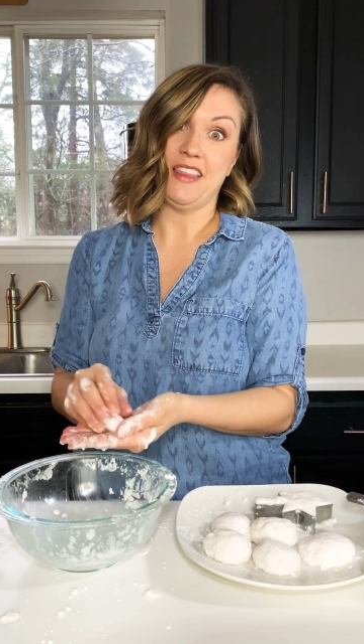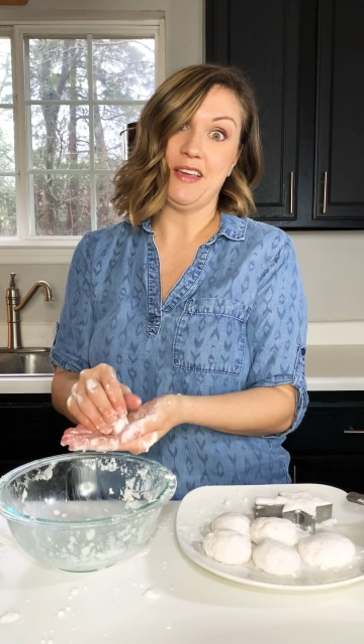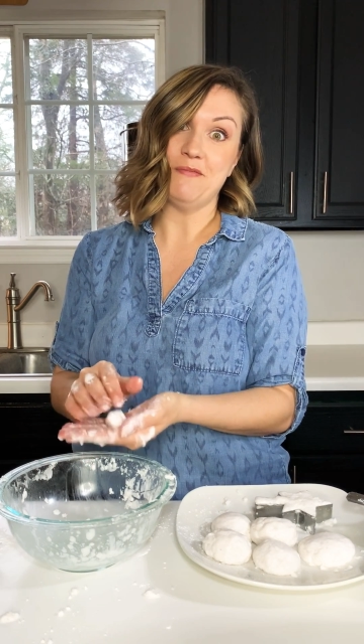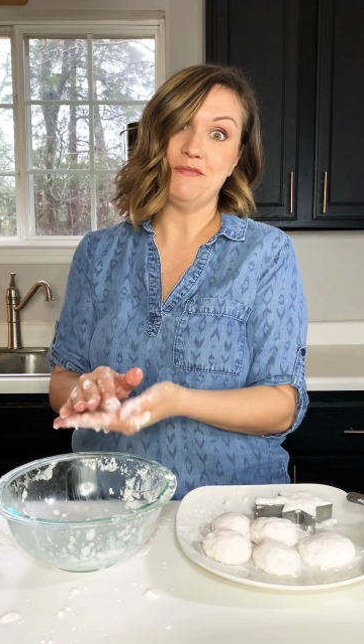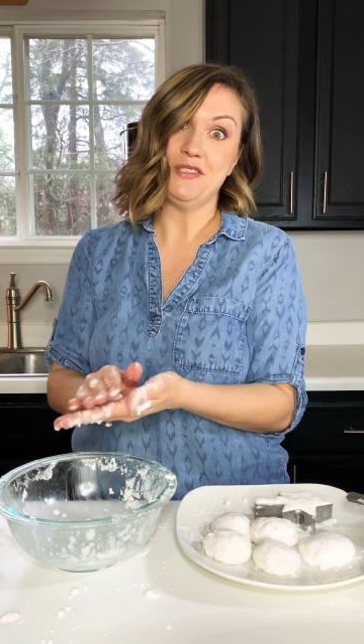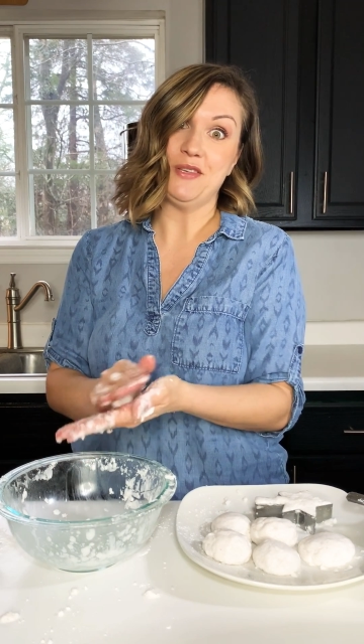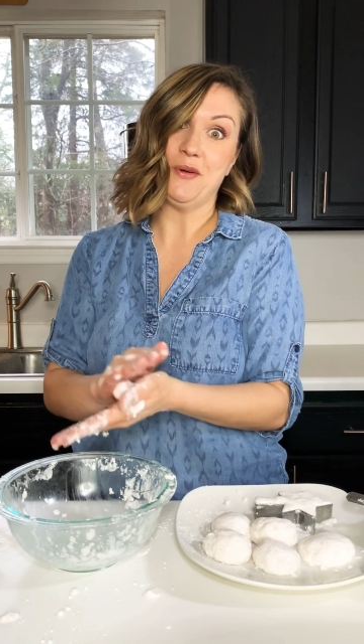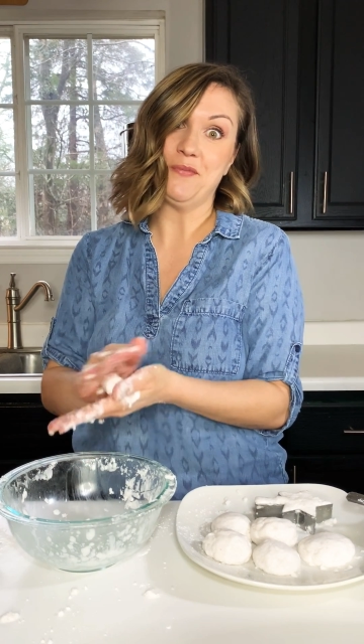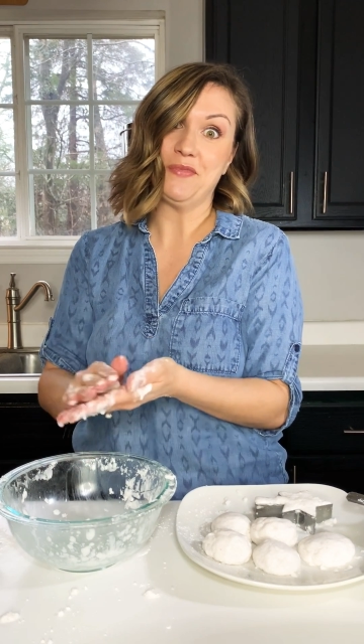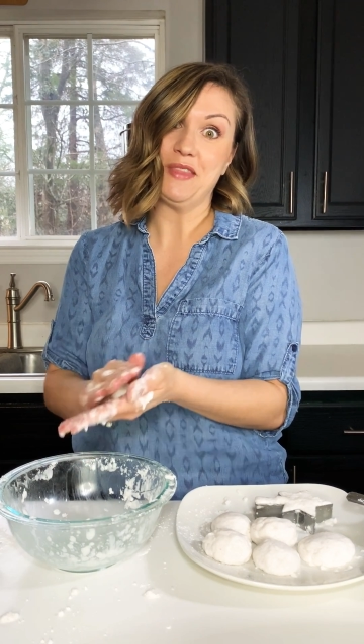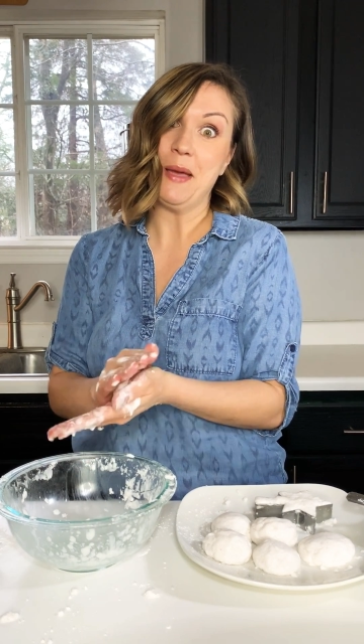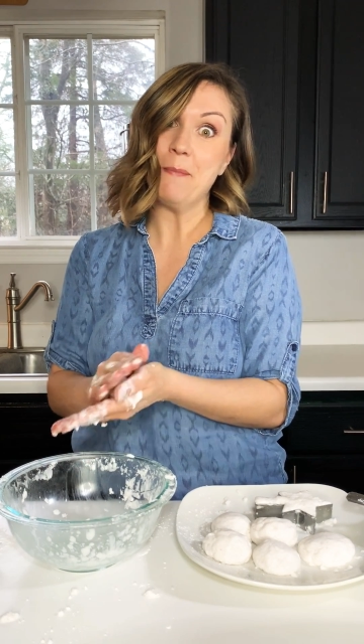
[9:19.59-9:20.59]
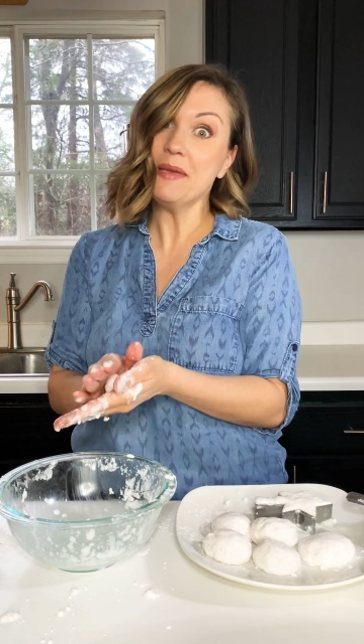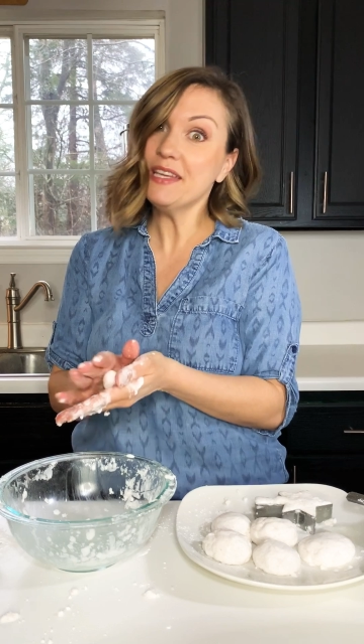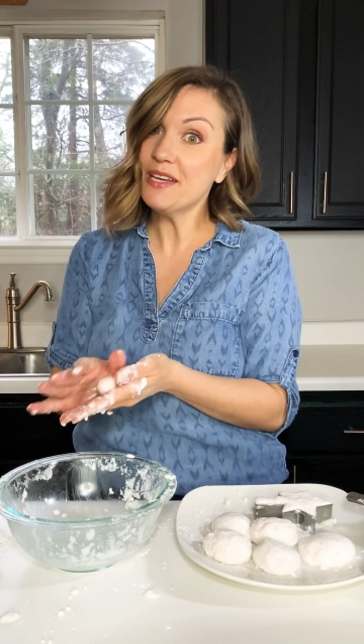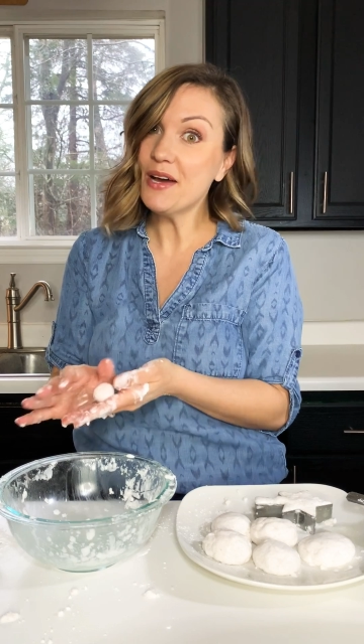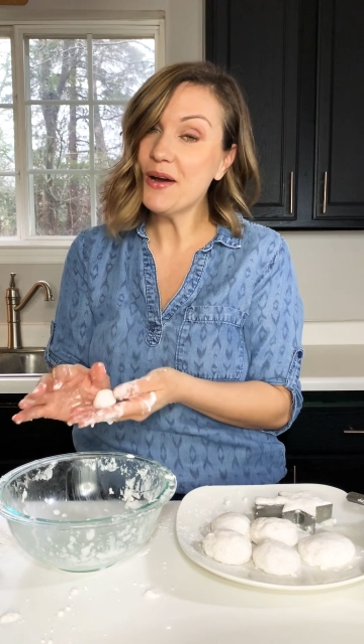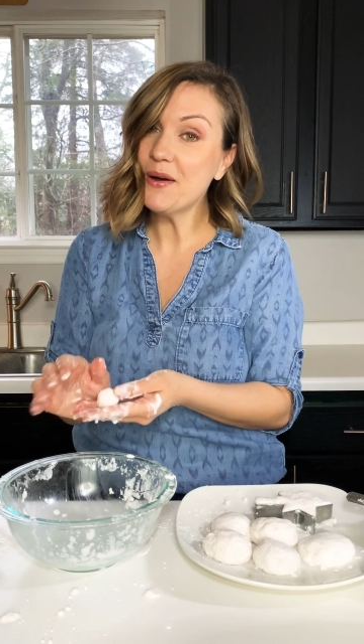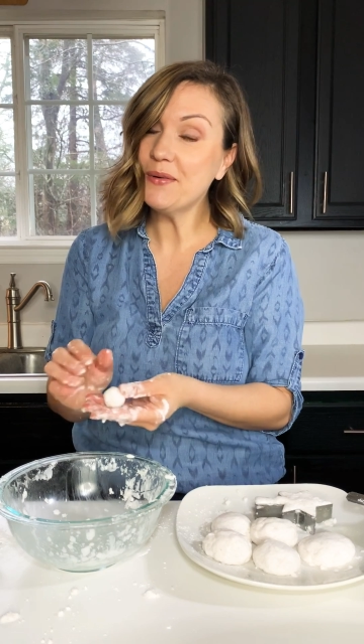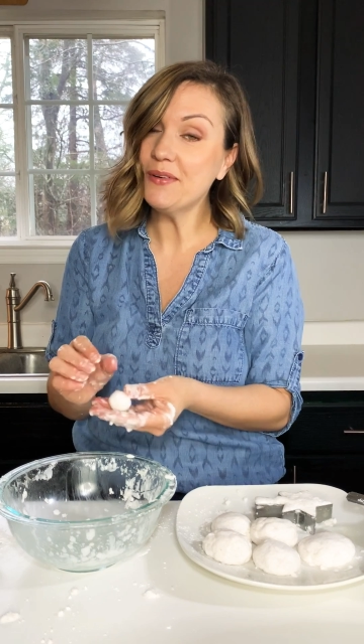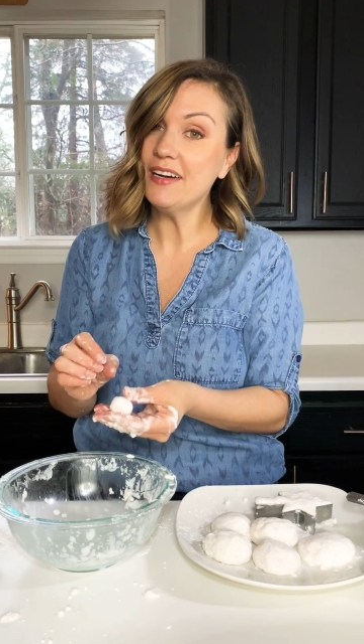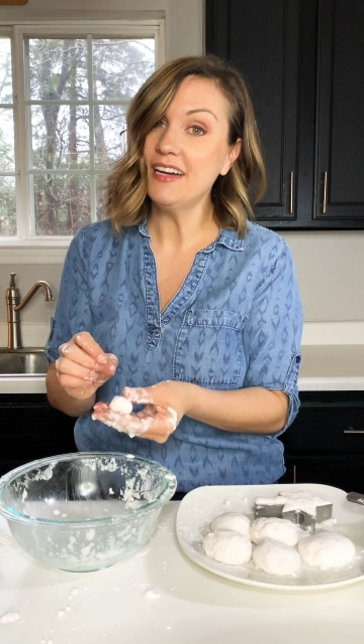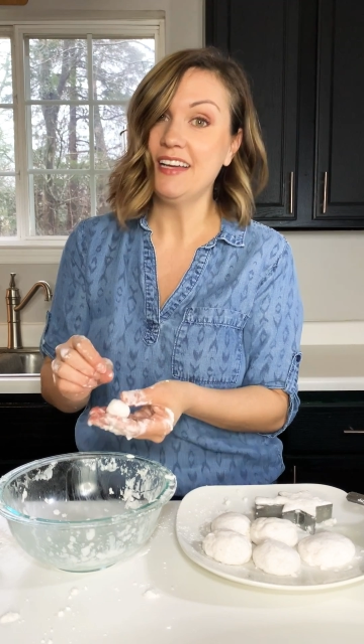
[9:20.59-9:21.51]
them. So let me know.